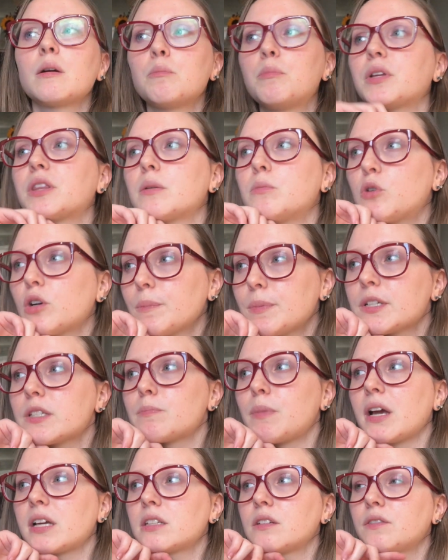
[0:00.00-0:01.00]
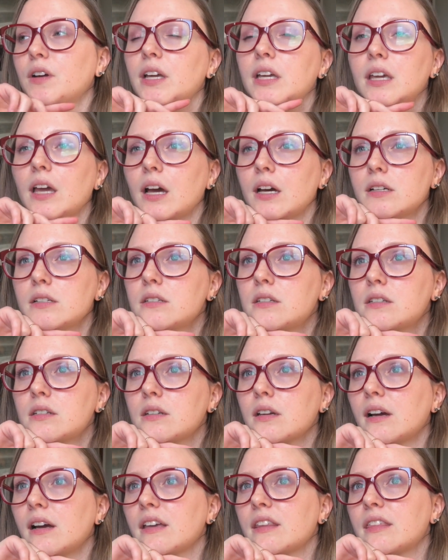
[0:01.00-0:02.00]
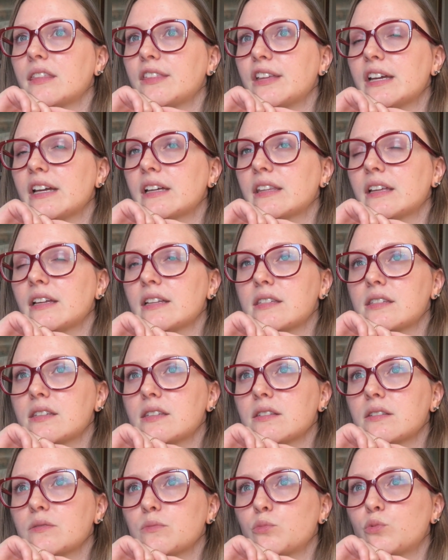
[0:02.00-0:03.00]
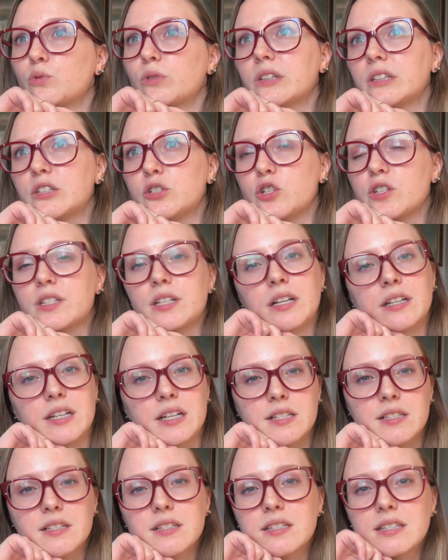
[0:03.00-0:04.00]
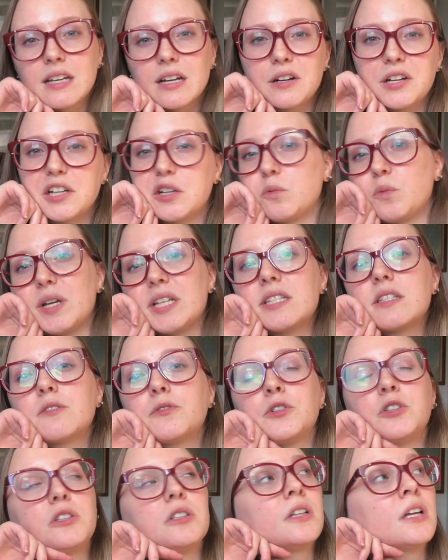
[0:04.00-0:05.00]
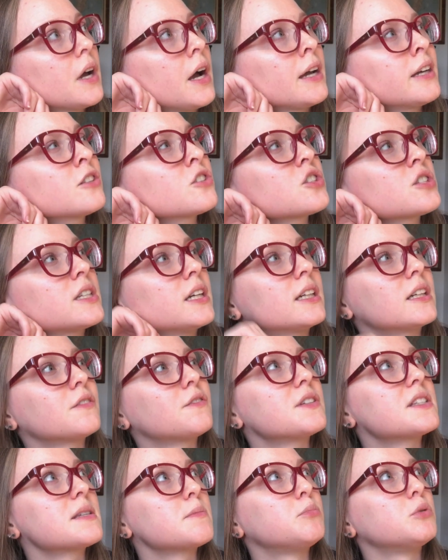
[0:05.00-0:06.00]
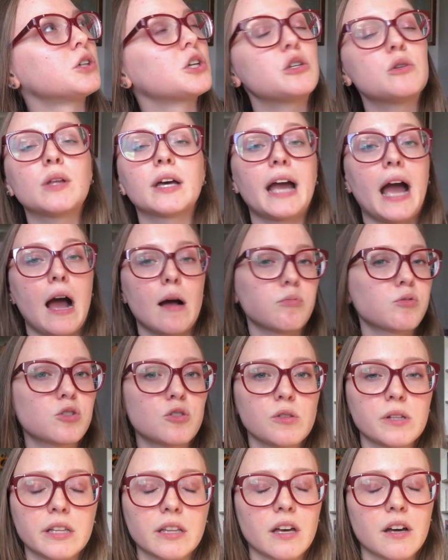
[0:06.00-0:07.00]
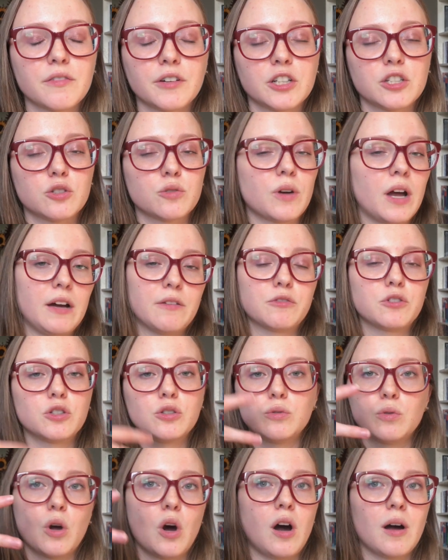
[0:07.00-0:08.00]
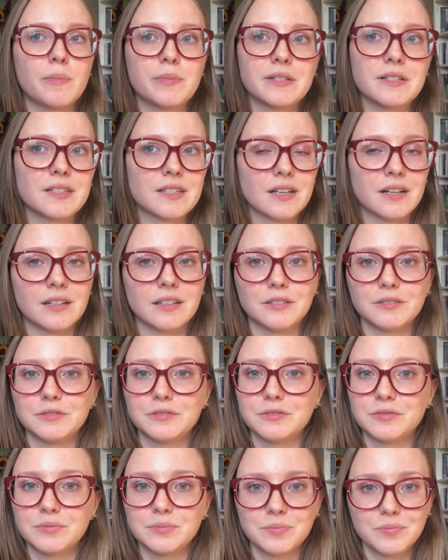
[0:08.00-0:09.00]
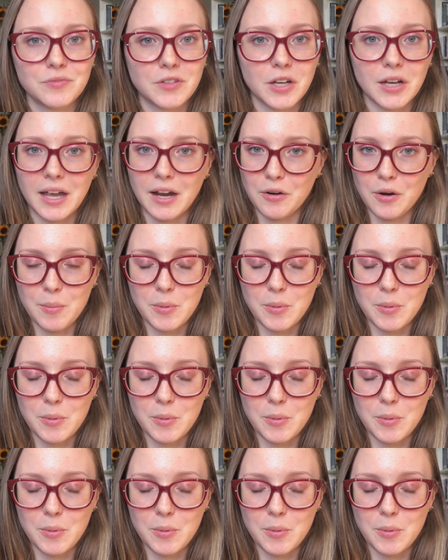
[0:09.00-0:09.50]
but the more perspective I get, I think that's really just unnecessary and wasteful. I understand if it's a book you like absolutely love. I do have 2 copies of the Harry